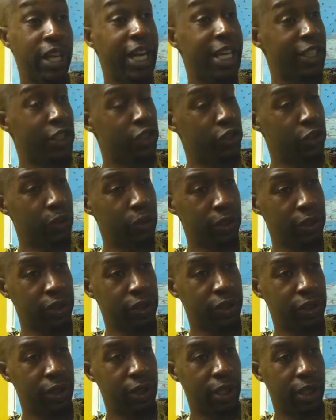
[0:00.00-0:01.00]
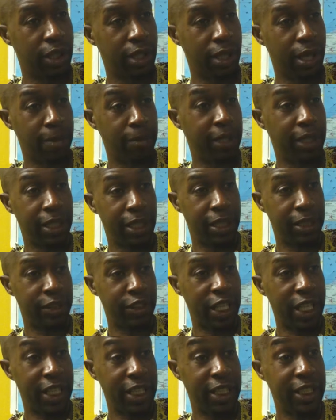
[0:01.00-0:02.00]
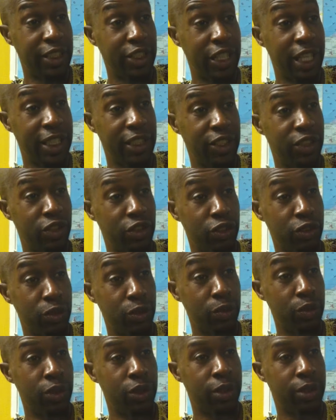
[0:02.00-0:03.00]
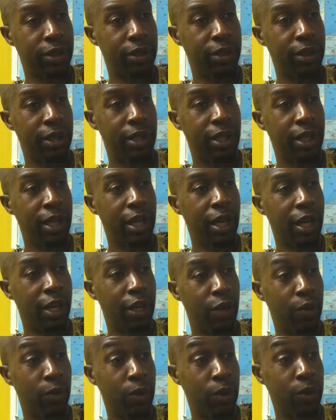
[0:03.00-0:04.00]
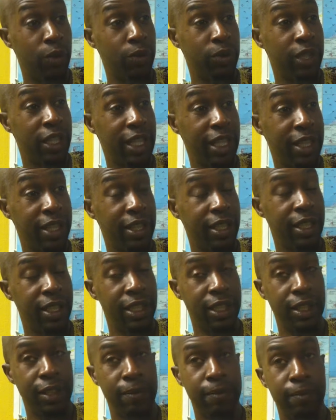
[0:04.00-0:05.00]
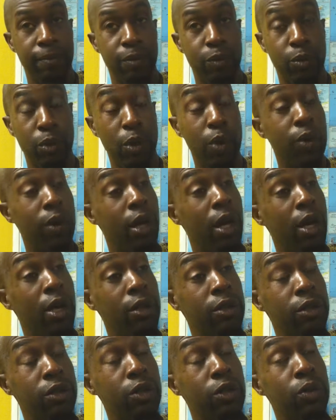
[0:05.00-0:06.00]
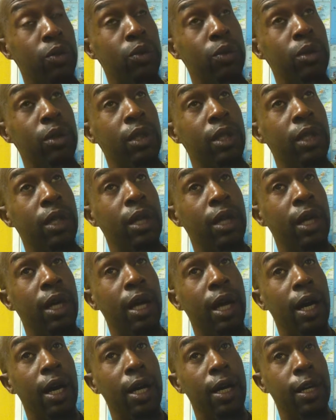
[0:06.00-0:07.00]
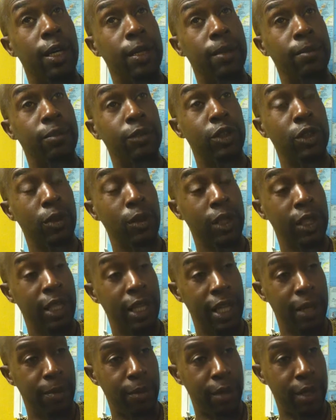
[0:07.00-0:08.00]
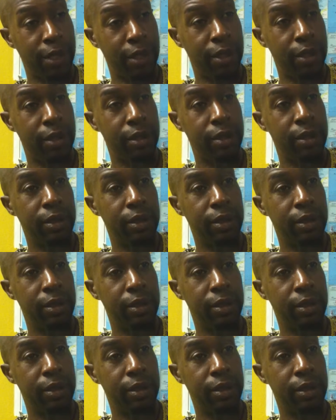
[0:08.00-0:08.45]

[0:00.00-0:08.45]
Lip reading: as Jonathan Jackson Jr. Wrote in the prologue to Soledad Brother,